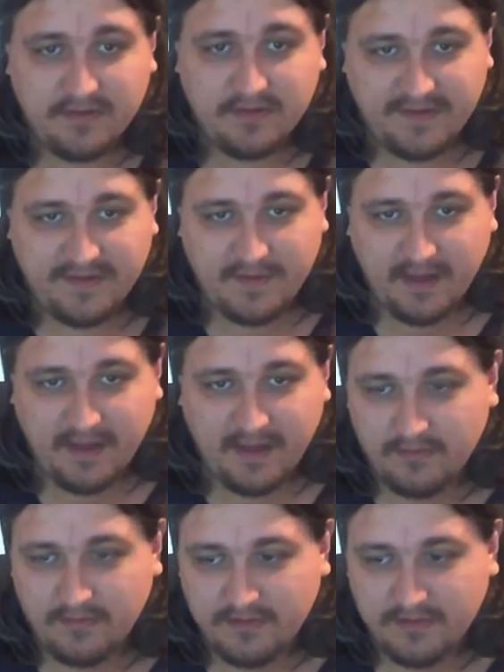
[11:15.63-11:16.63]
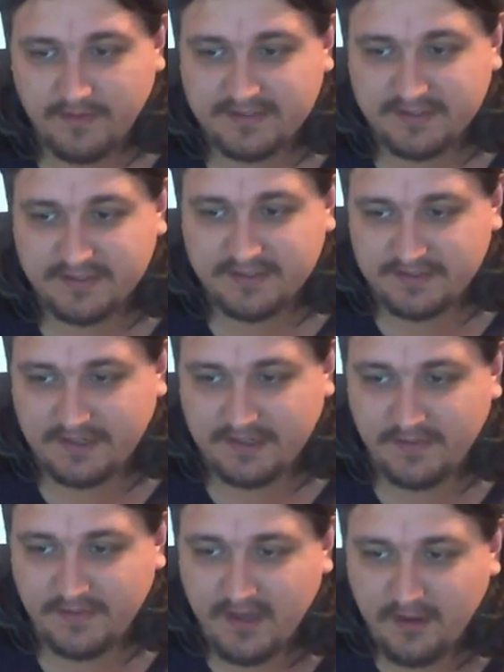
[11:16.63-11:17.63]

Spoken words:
female US soccer team,